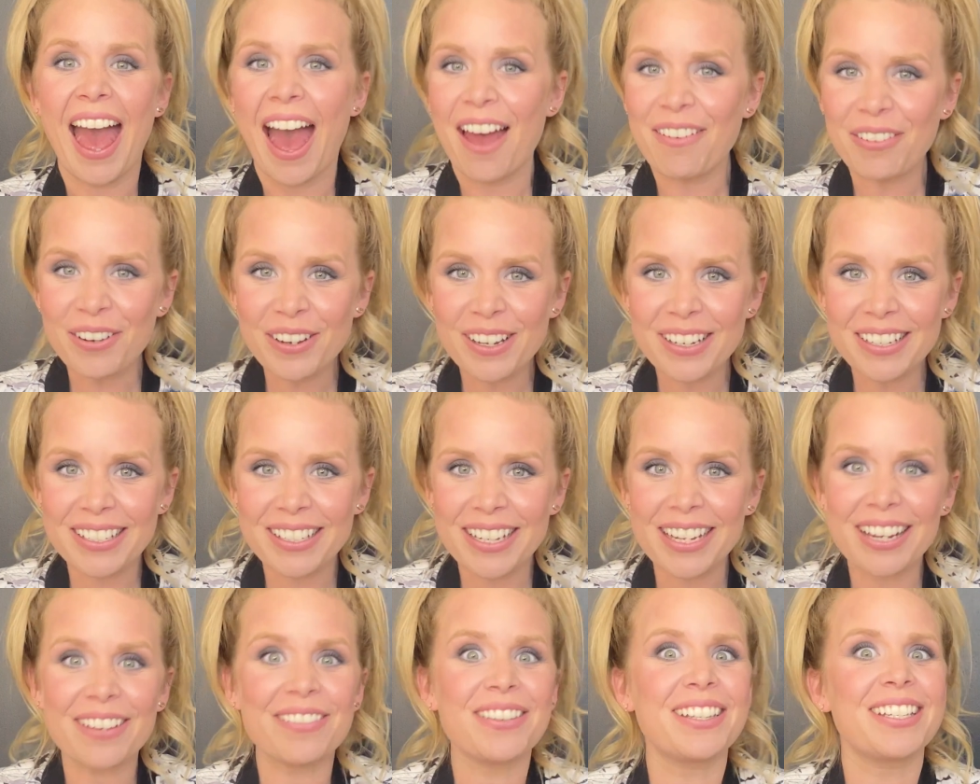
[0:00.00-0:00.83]
Ever get
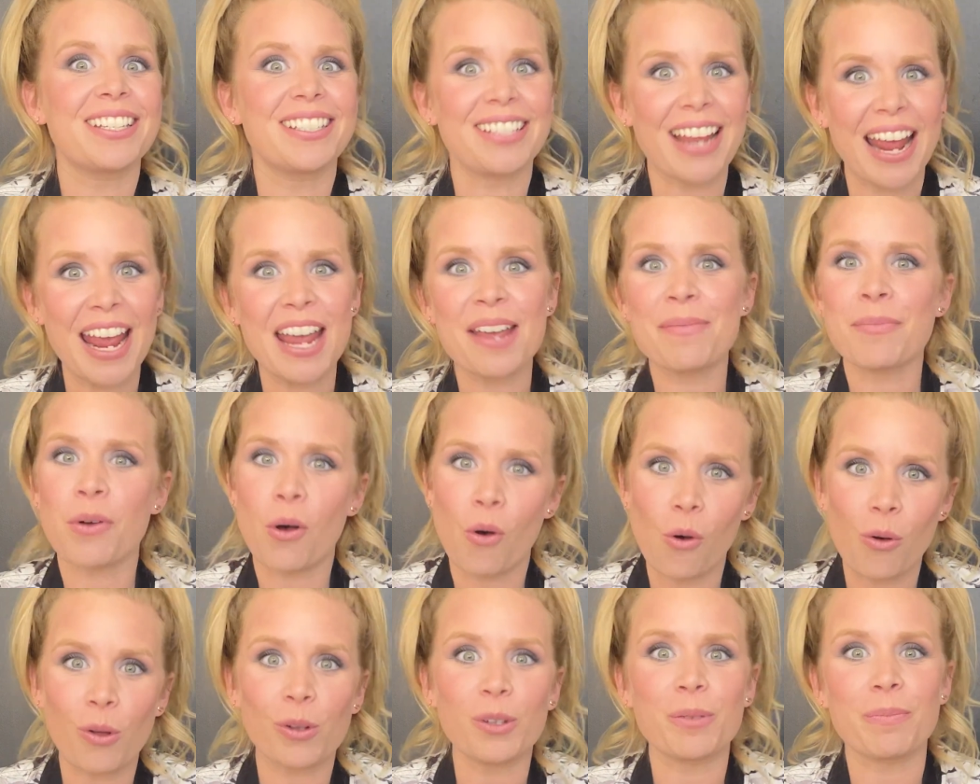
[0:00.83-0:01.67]
sick of the same
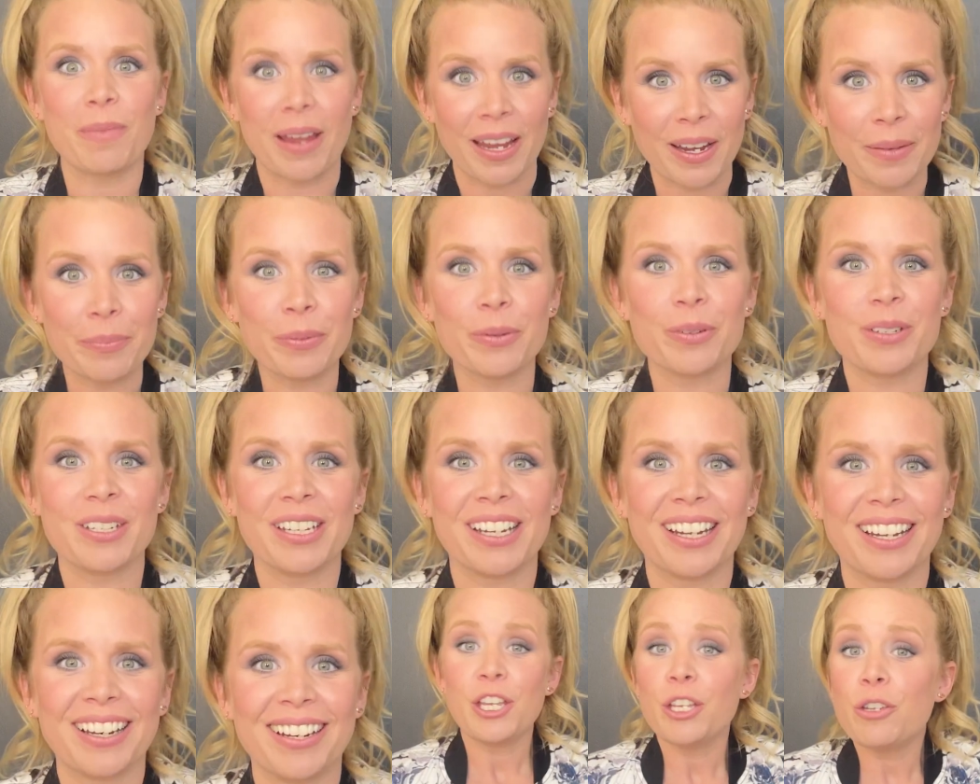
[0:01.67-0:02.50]
old makeup
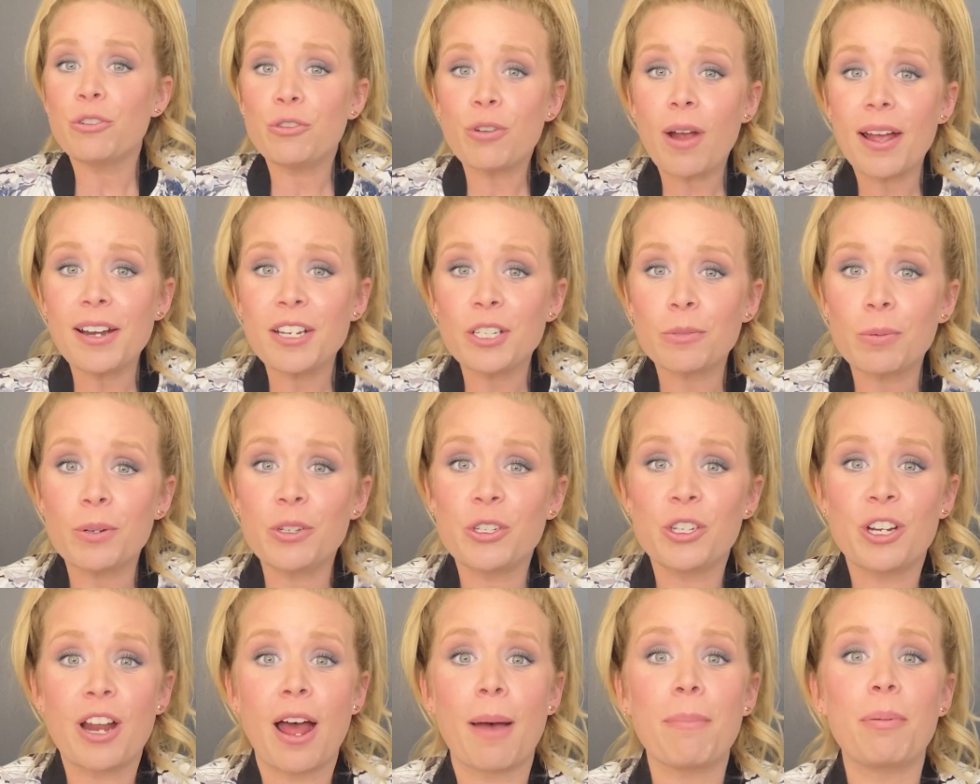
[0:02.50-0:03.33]
routine? You try to
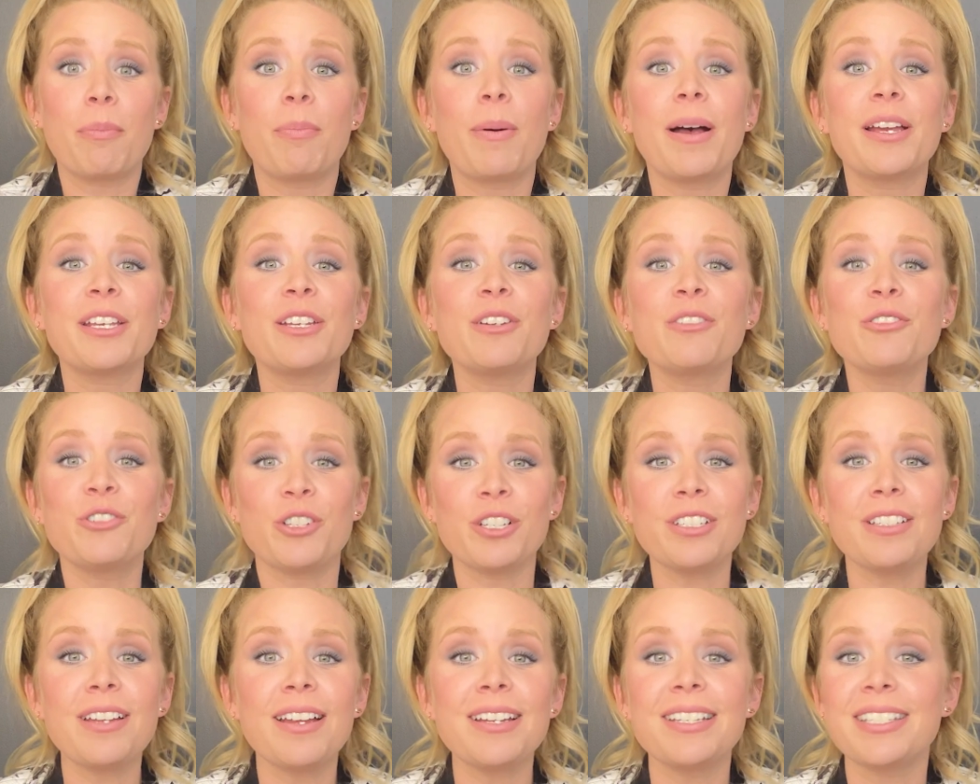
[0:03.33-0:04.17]
switch it up, but you're
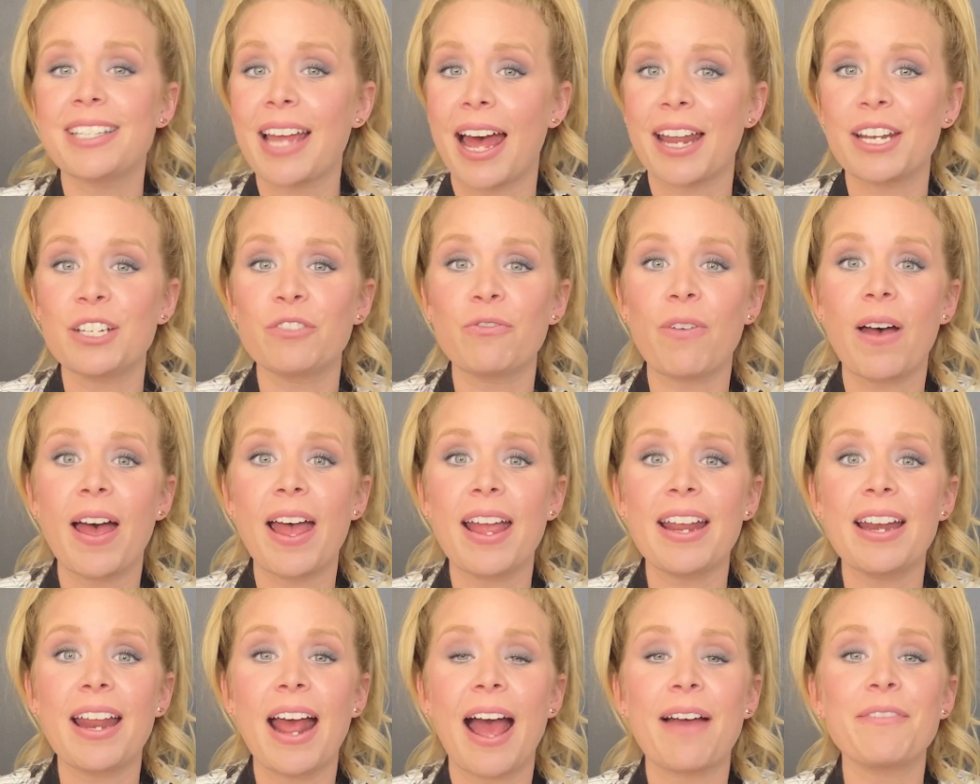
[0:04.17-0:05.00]
just not
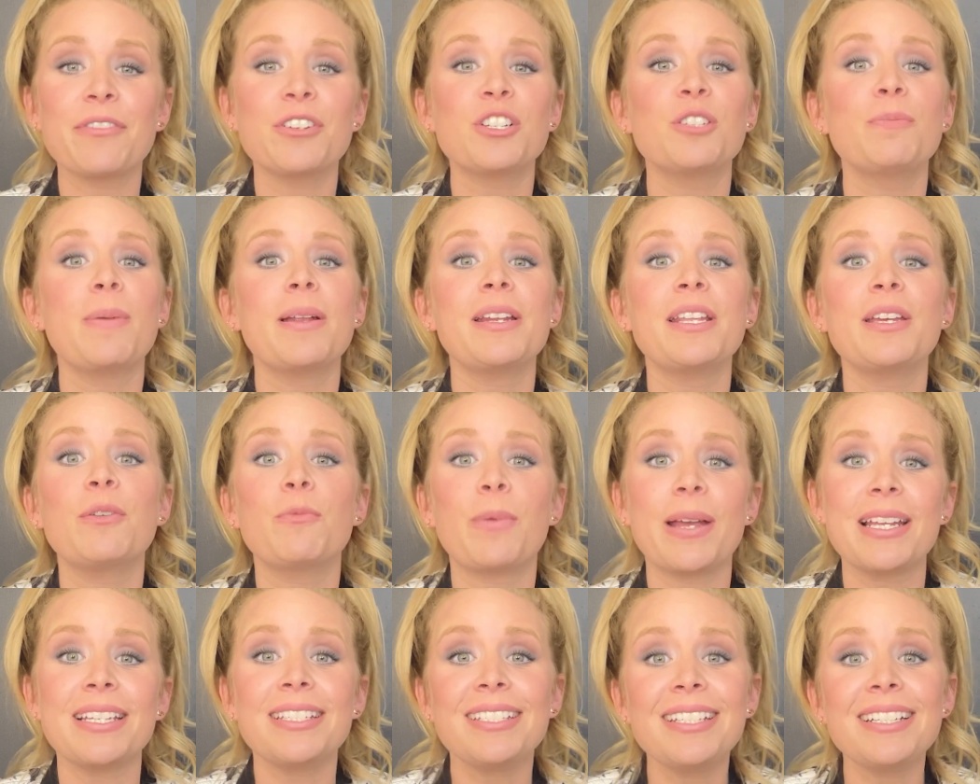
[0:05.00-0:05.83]
satisfied after spending
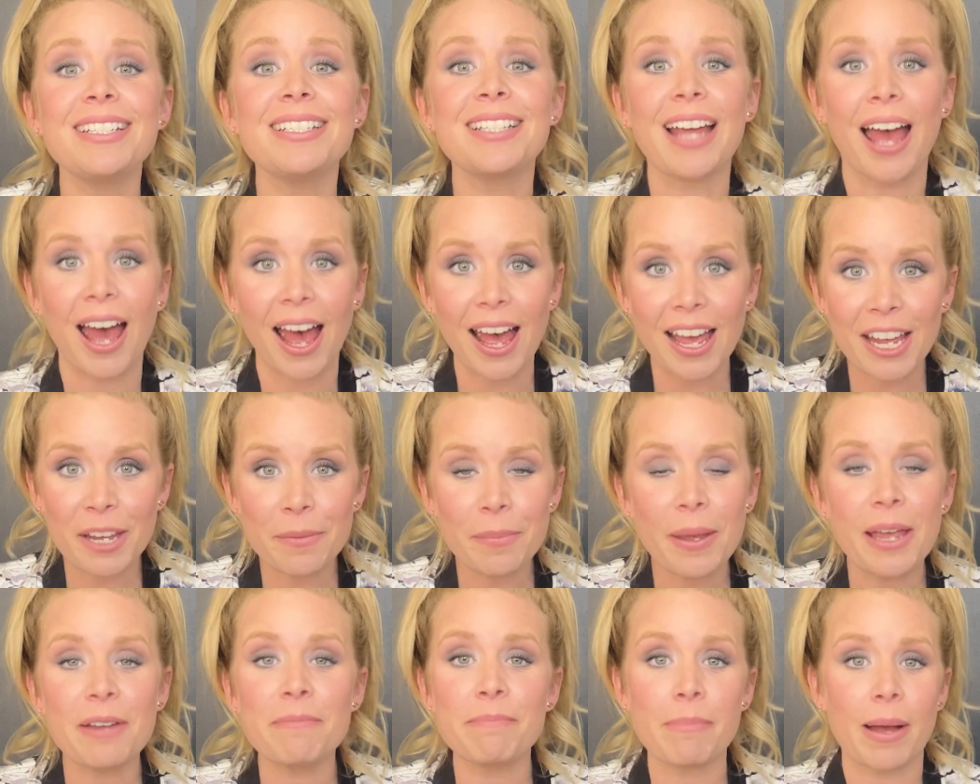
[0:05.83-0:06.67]
wasted
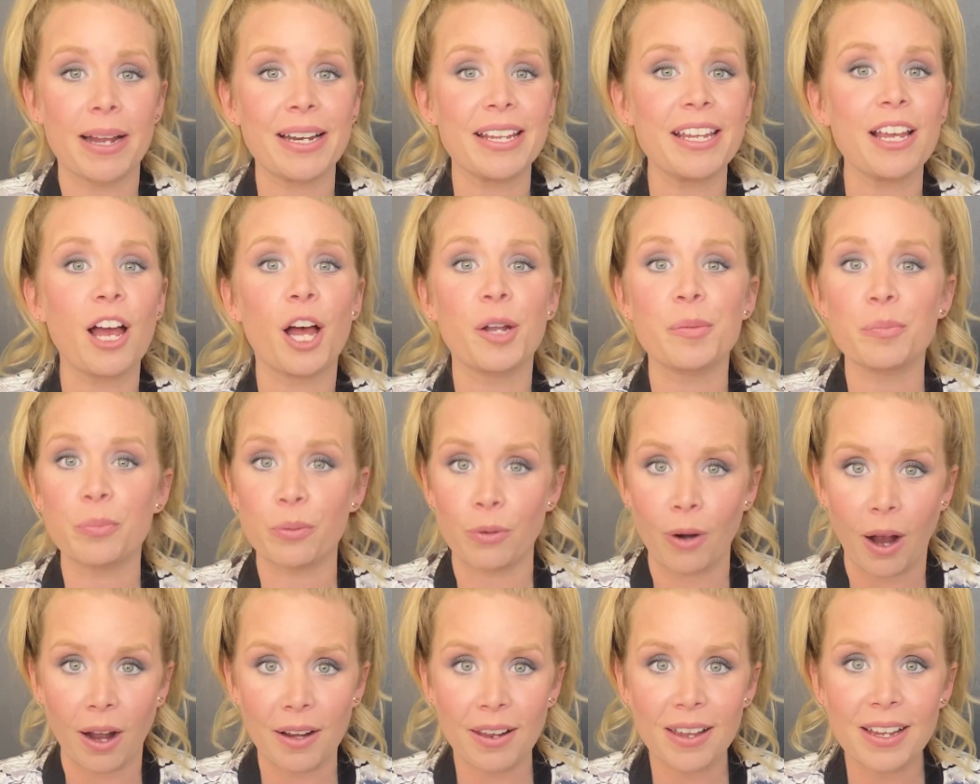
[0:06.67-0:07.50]
time and money on
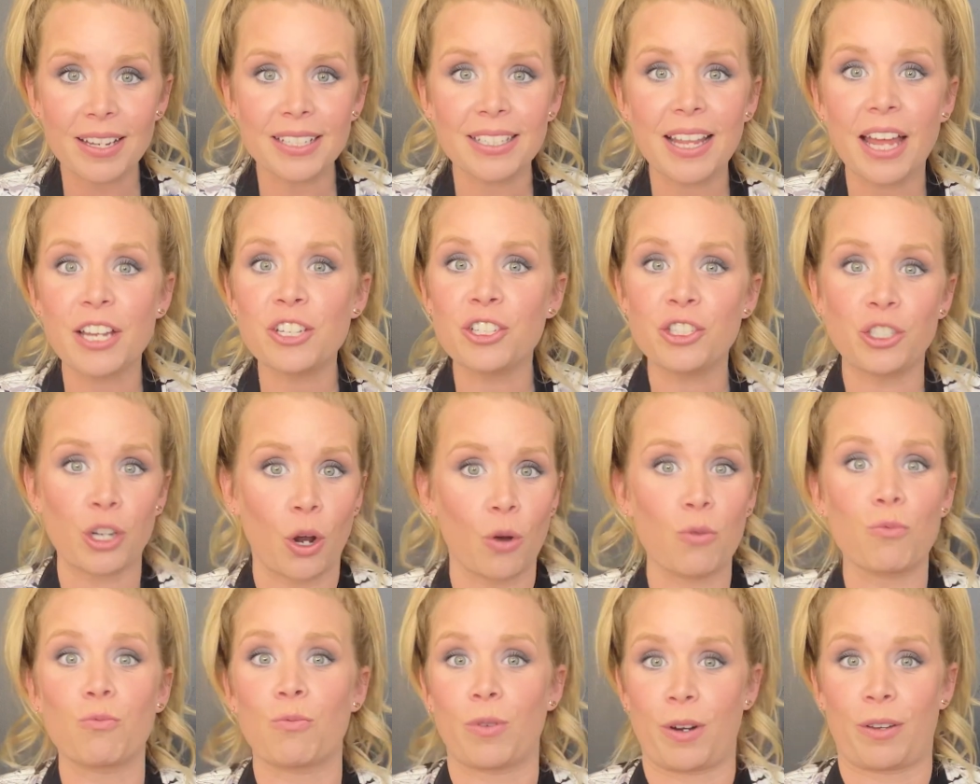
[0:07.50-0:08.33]
products that
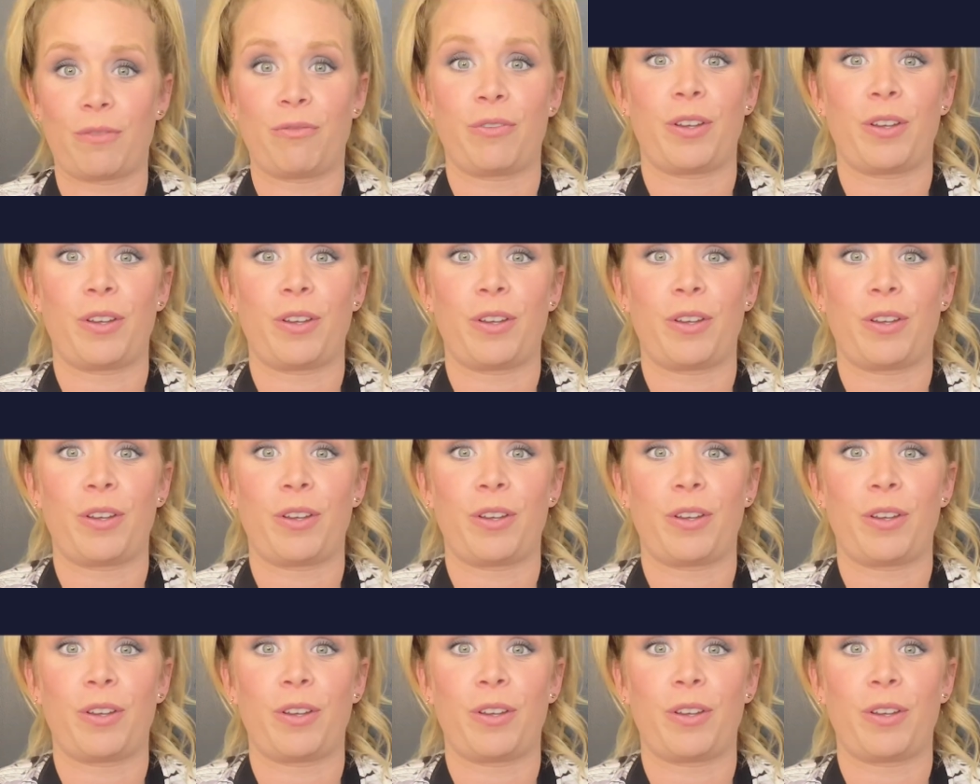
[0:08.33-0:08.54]
don't work for